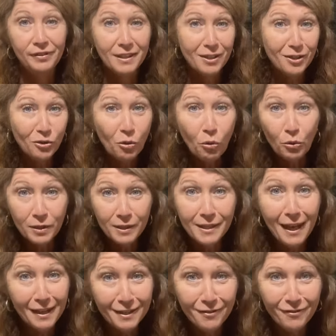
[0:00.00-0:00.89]
sauce
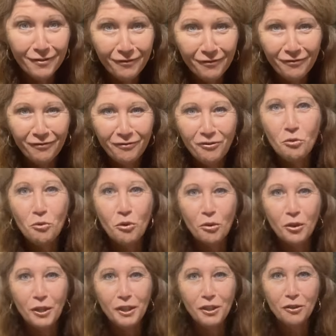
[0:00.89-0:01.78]
as
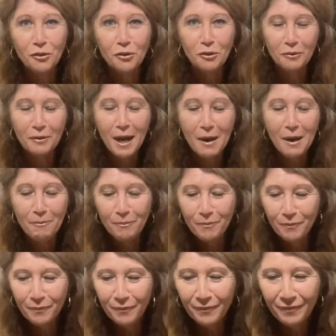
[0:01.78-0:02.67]
for your
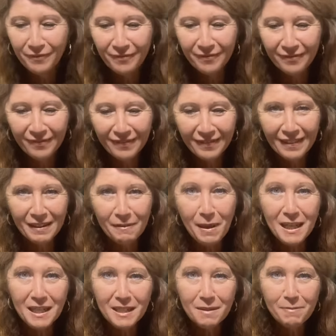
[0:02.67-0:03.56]

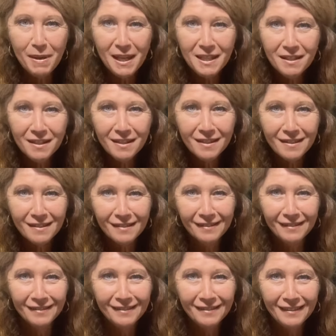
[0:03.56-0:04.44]
pizza bases.
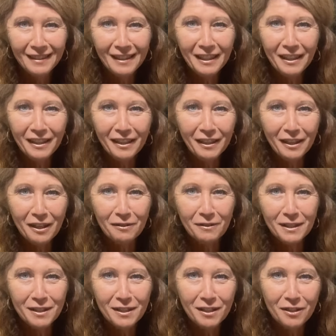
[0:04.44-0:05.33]
It can go
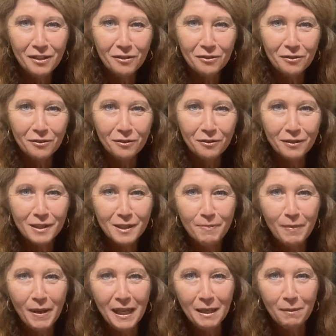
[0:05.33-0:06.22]
into your
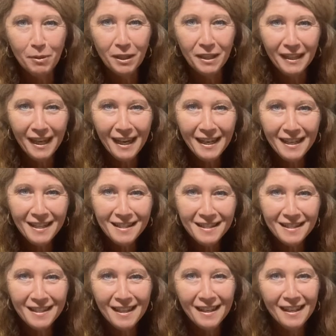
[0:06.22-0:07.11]
spaghetti
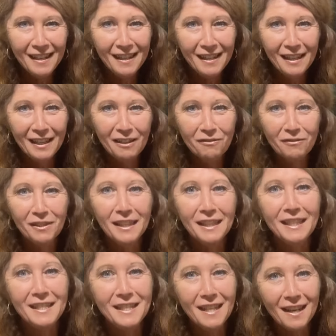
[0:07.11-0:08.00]
bolognese. It
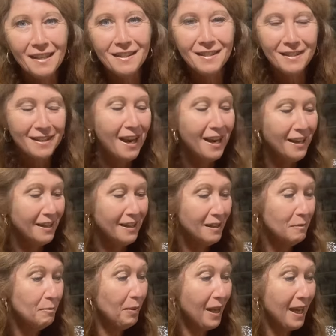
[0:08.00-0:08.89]
really does take
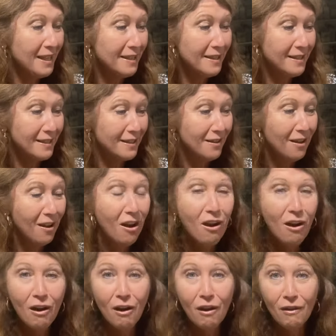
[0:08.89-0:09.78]
the place
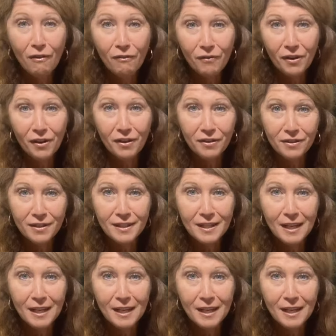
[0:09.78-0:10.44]
of those